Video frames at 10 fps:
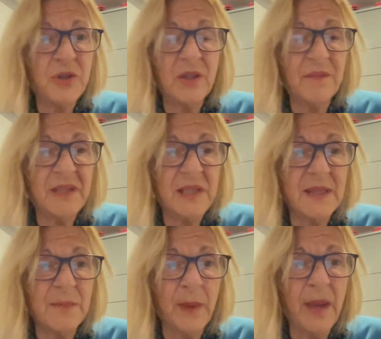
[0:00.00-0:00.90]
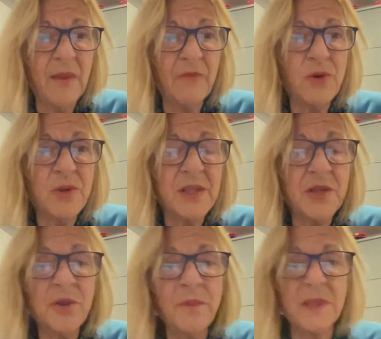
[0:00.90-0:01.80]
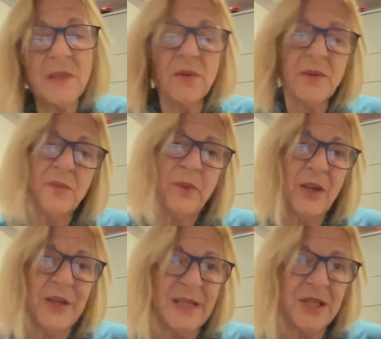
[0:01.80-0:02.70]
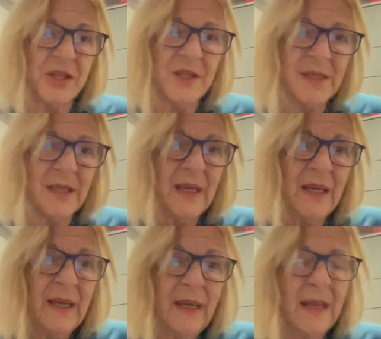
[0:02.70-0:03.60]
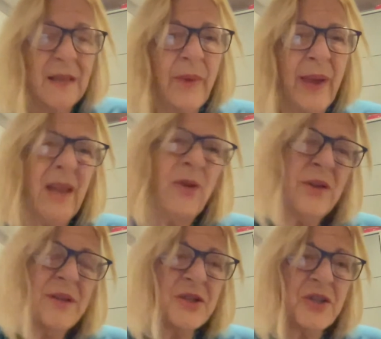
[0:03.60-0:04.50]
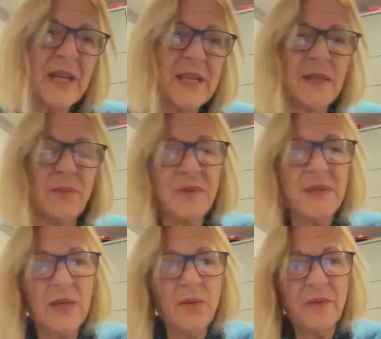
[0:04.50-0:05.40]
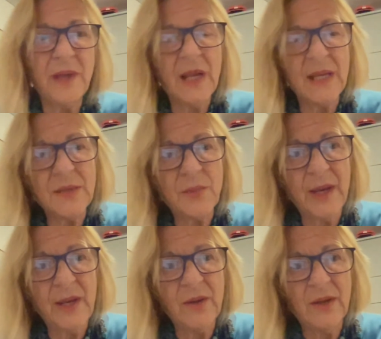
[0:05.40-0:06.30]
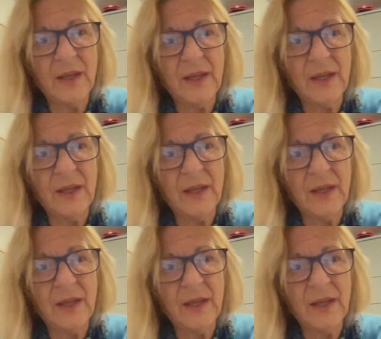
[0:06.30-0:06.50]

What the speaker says: should have a decent pay. Of course they should, but it's also about conditions. And quite a lot of the strikes that we've seen over the last while